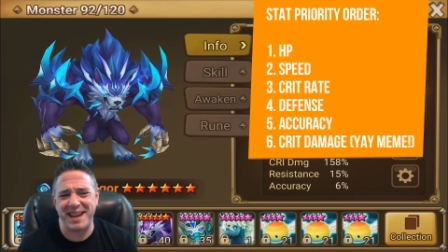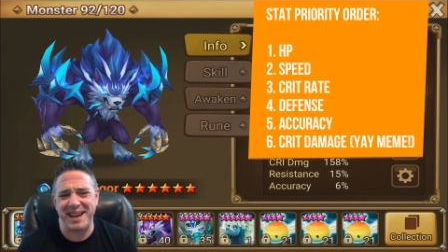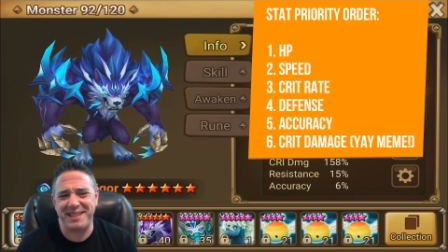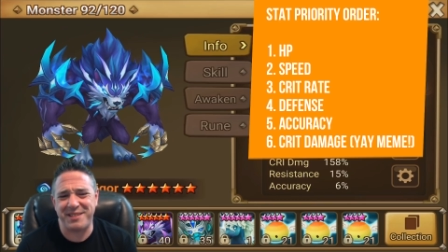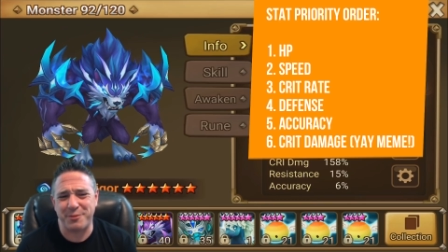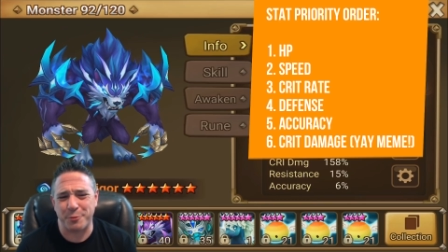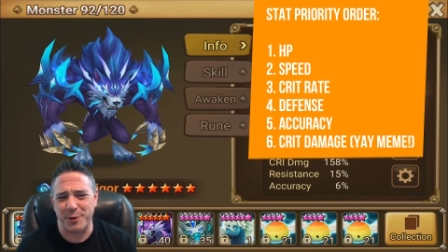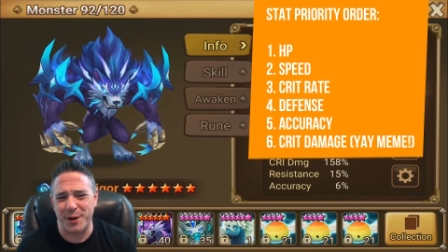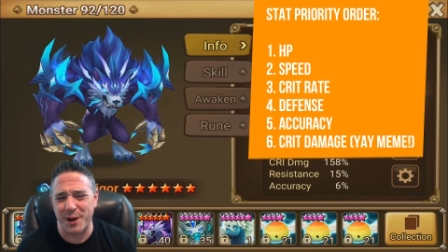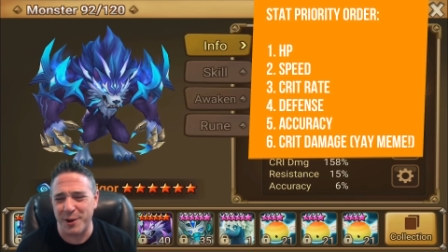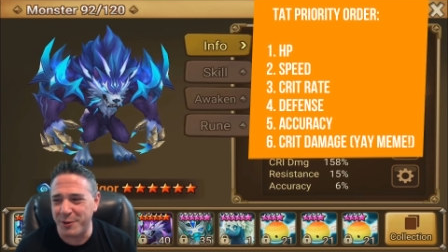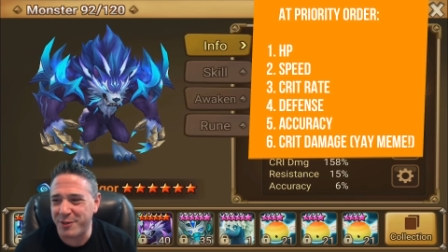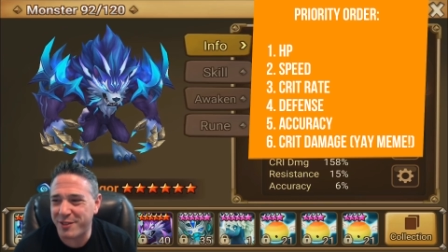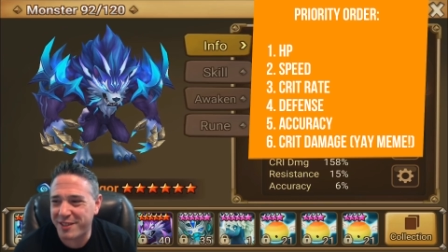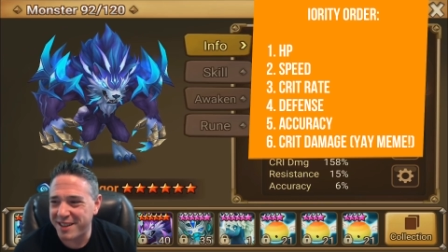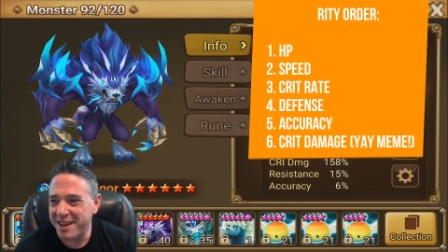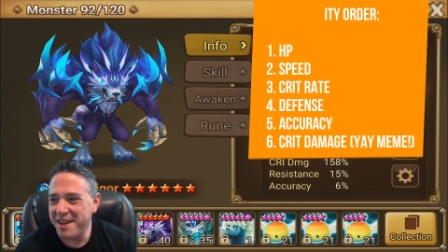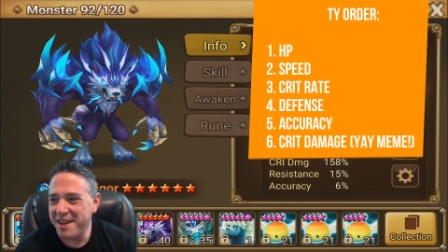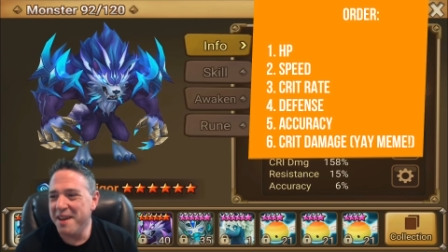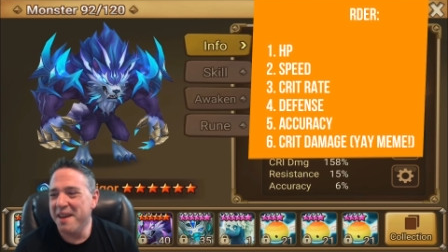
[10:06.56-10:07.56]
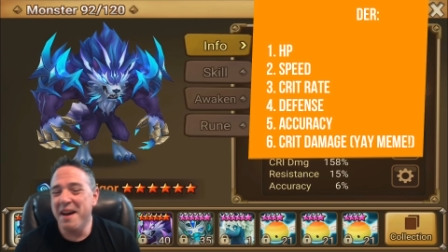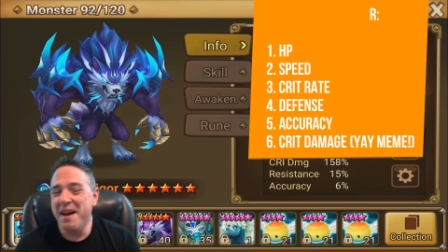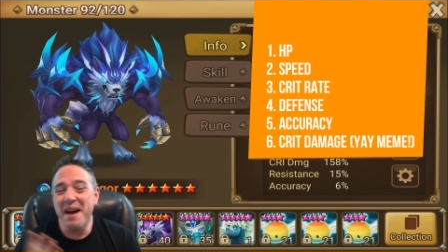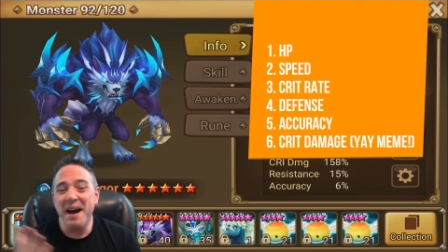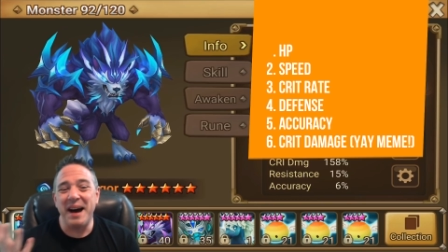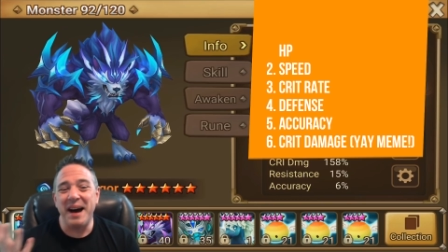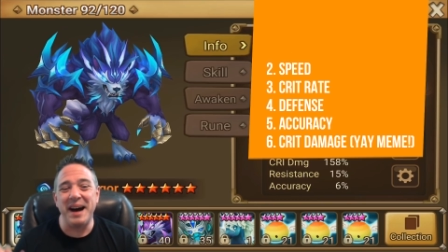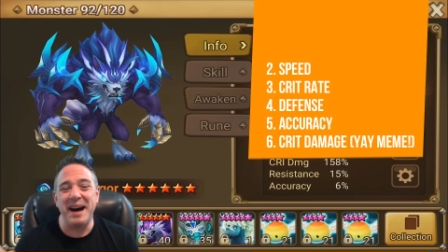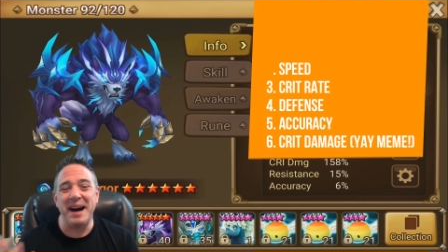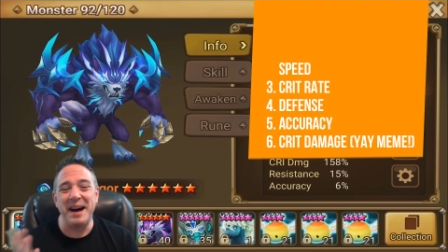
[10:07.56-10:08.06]
Ace roast.
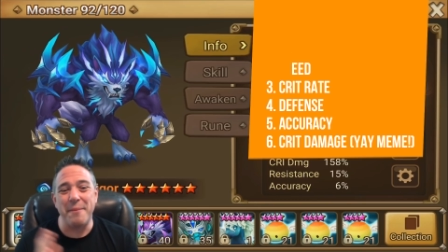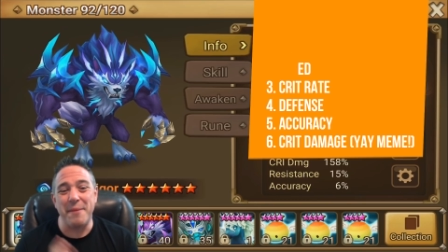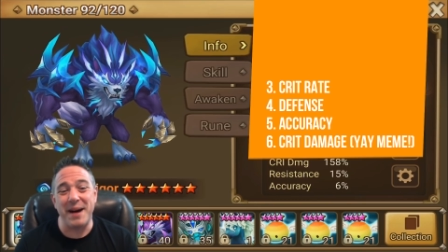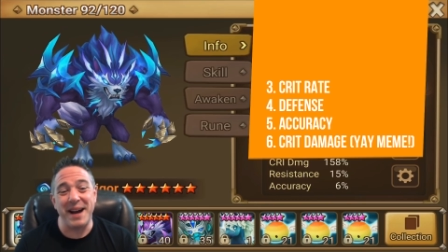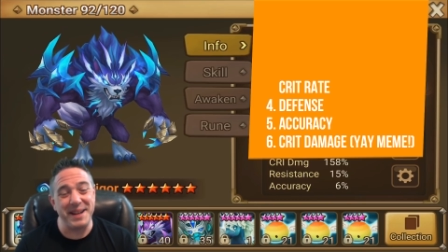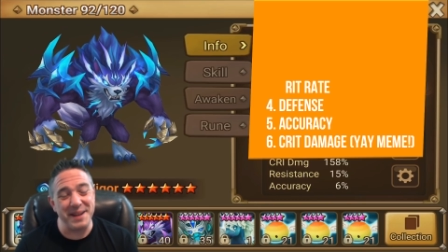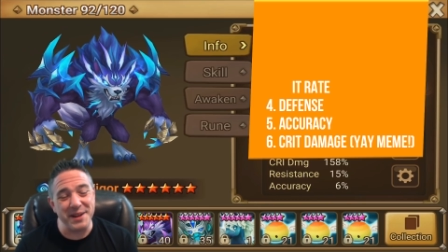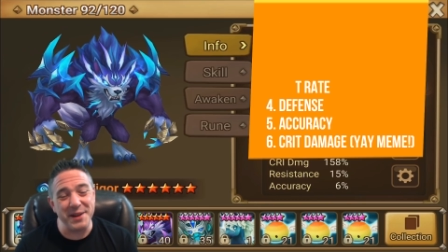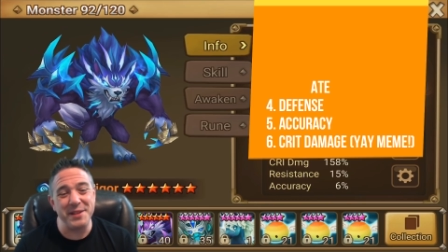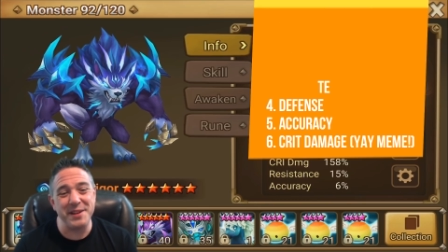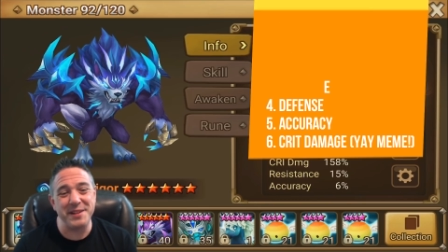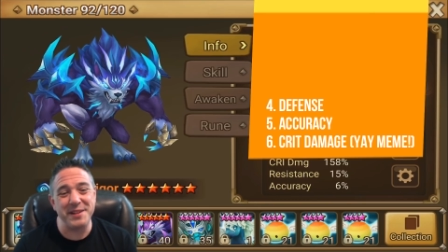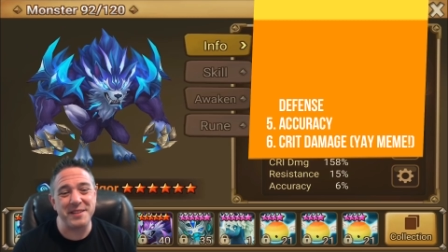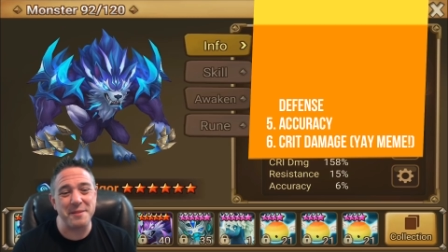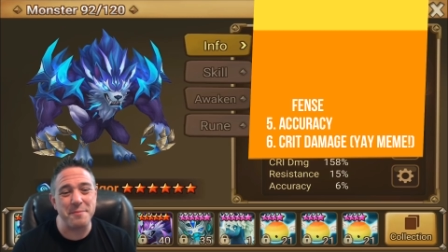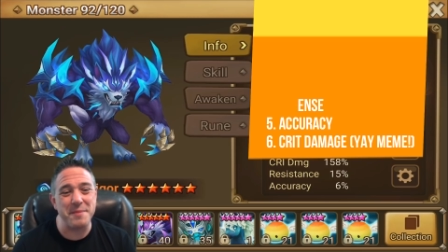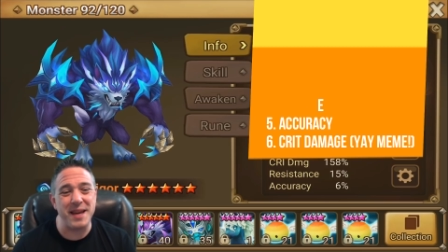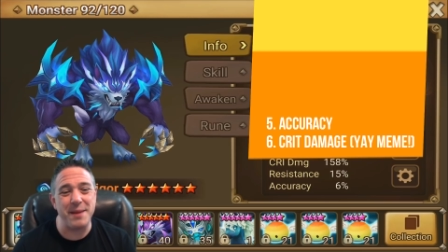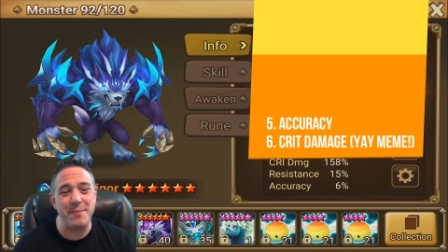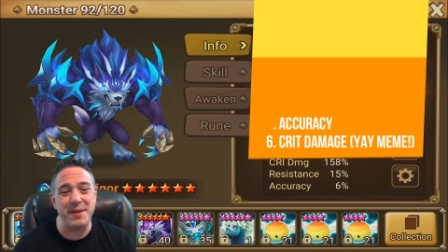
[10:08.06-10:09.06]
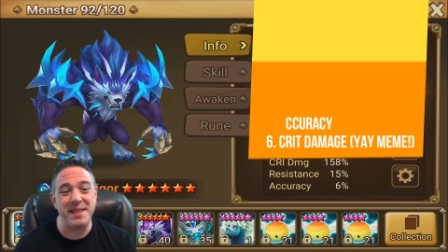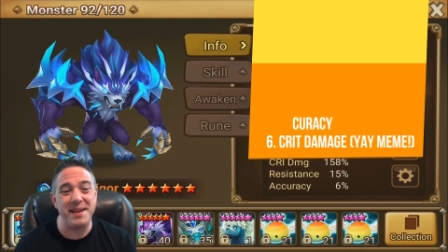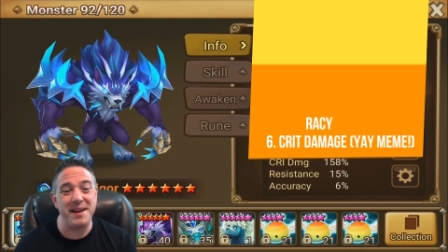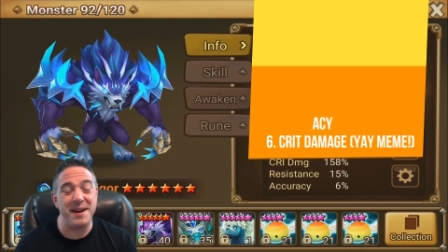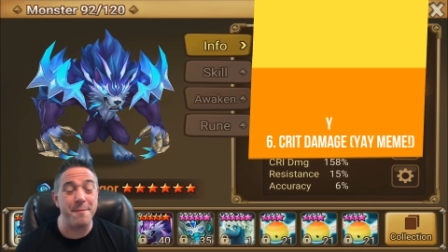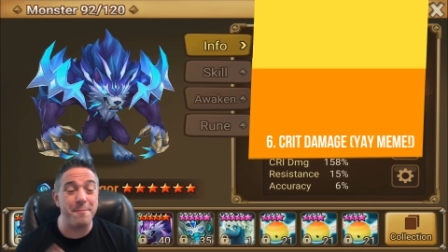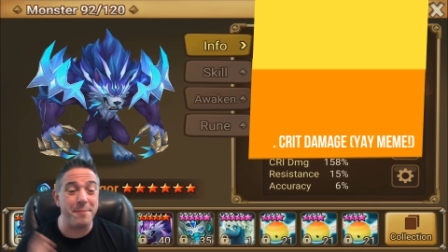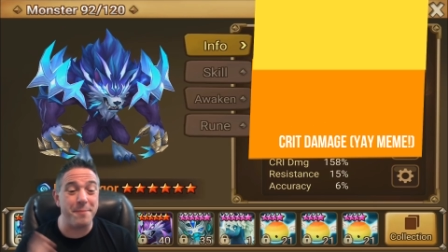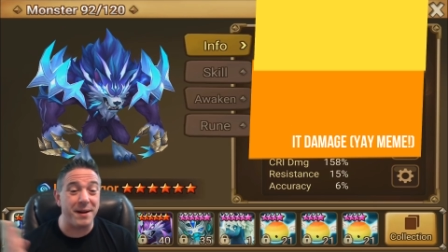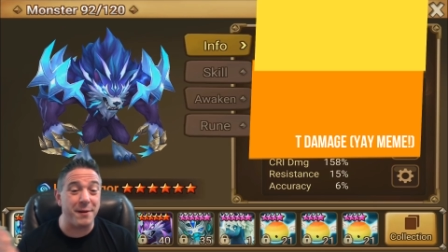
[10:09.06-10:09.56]
Um, I know there's a meme in
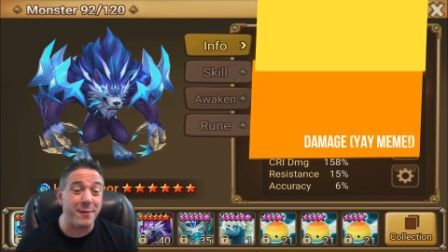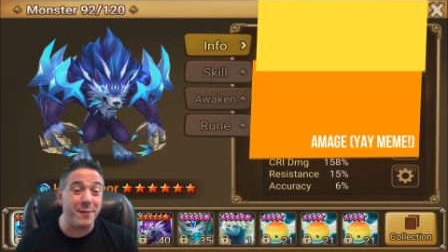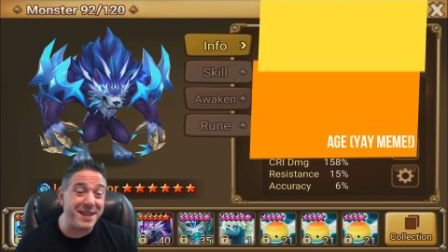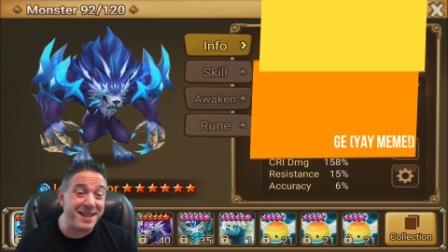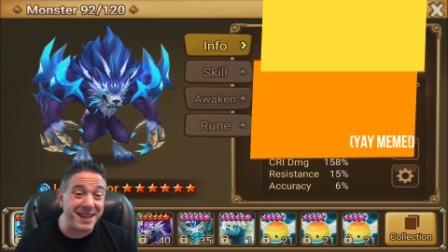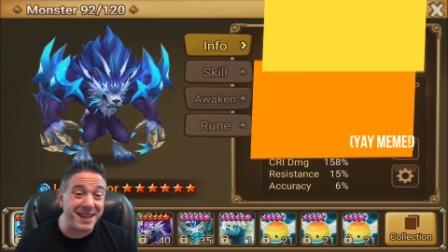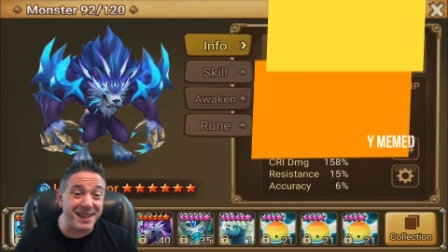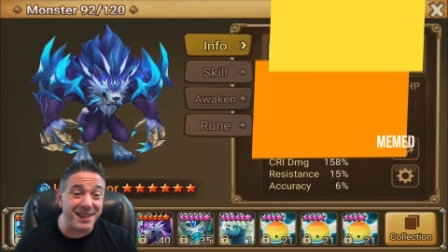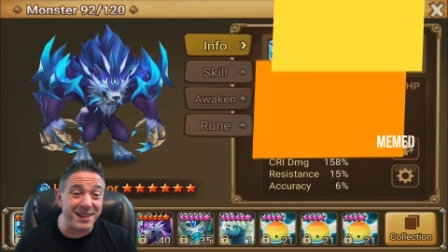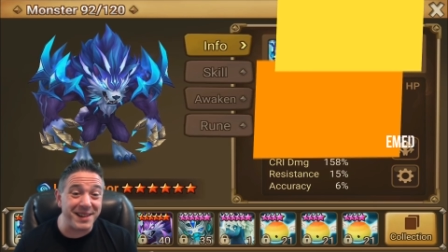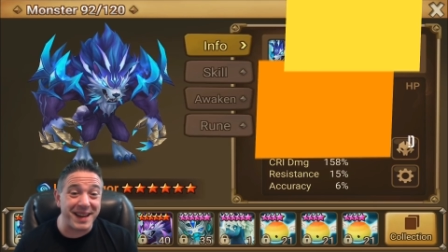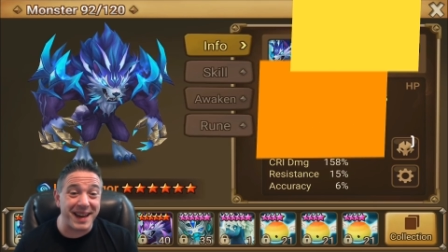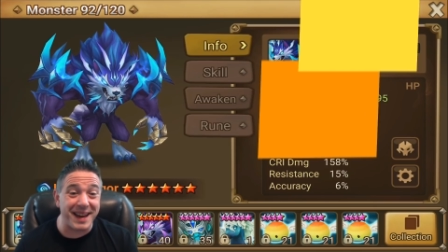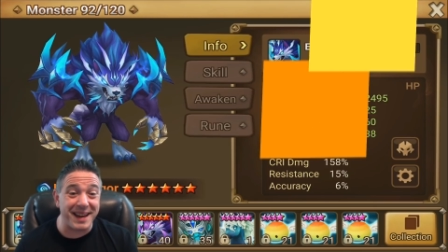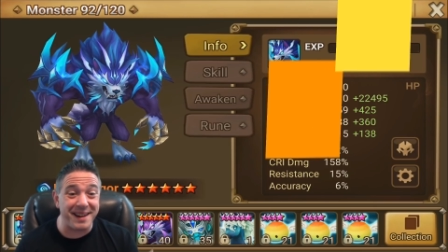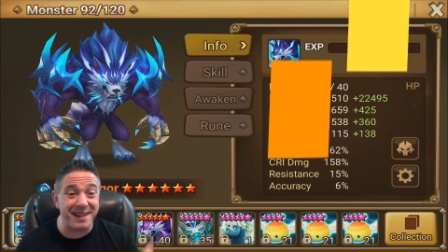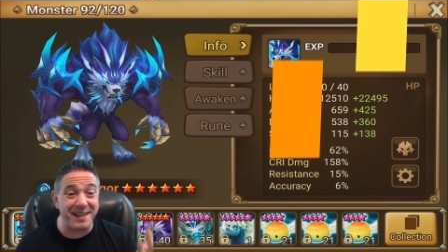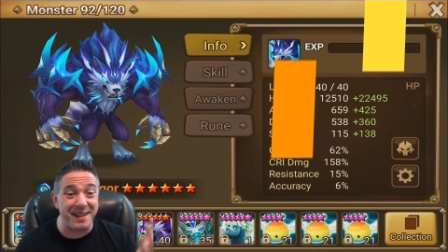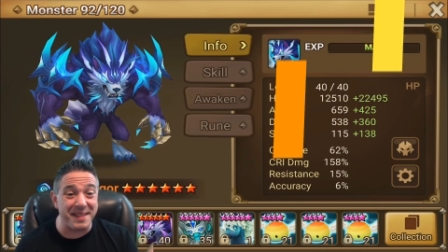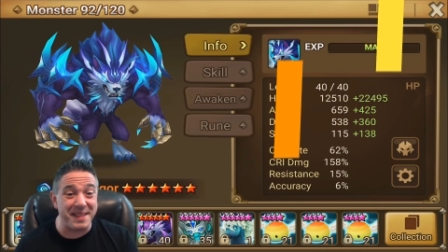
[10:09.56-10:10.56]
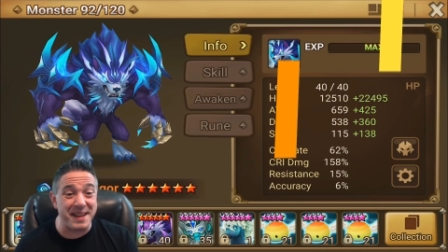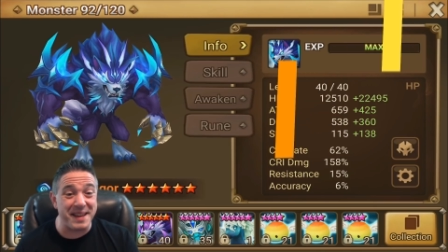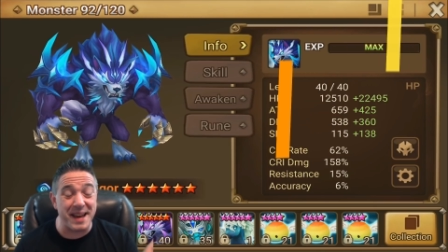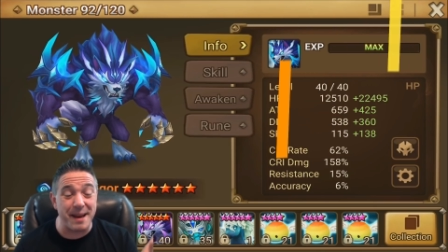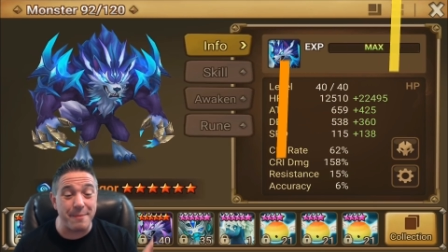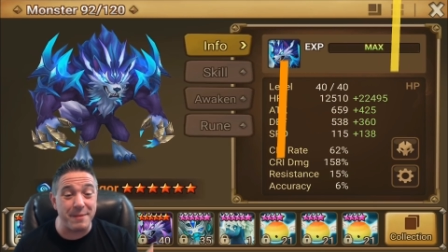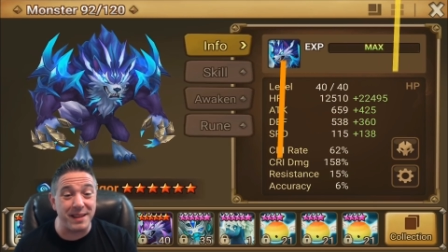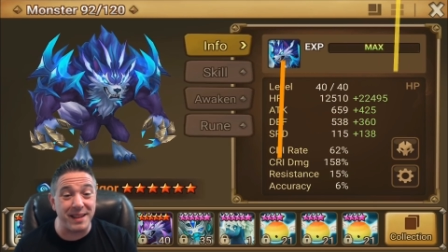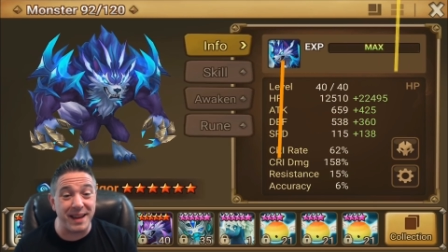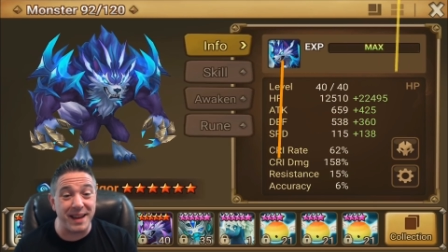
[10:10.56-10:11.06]
there, but we did look at it on the
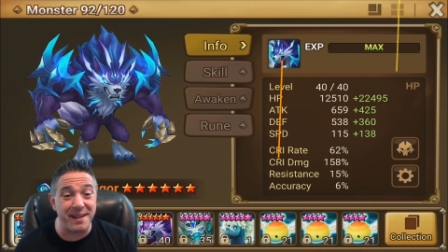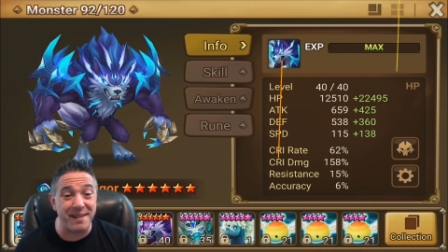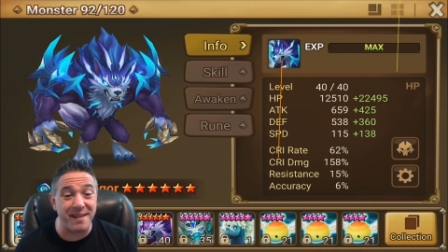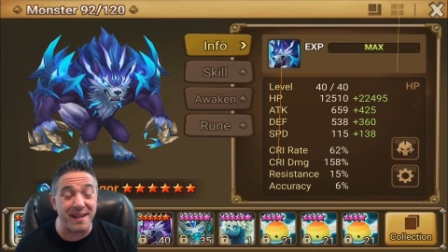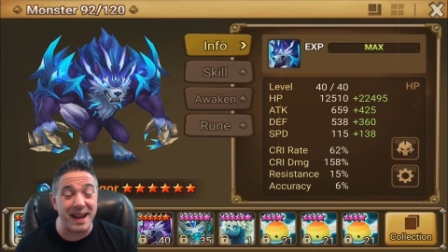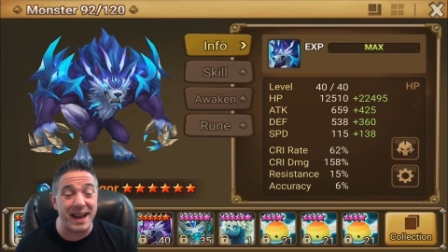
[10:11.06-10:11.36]
emulator,